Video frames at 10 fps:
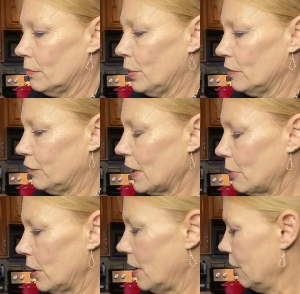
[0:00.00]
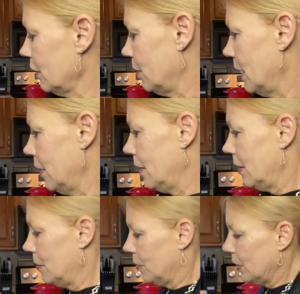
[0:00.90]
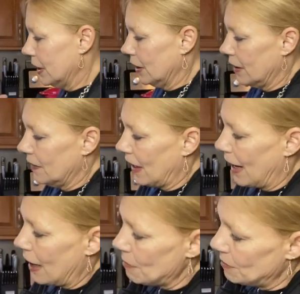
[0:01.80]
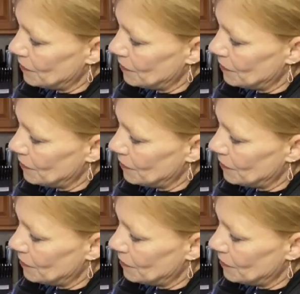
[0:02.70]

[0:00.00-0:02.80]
bread flour everywhere. I'm pretty good at that.